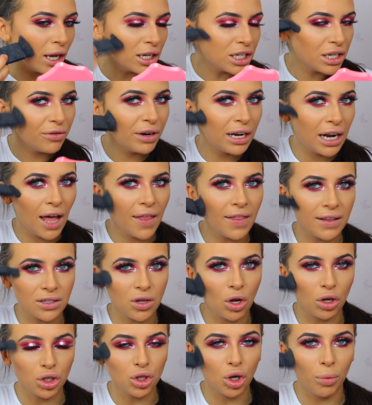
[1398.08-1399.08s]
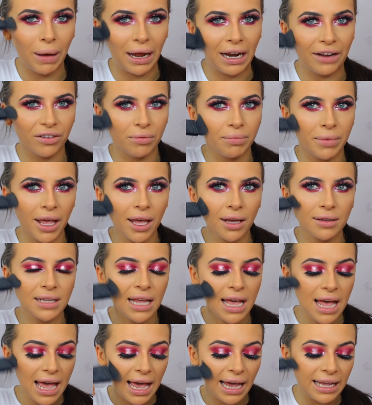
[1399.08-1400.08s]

I actually really like this contour palette from NYX.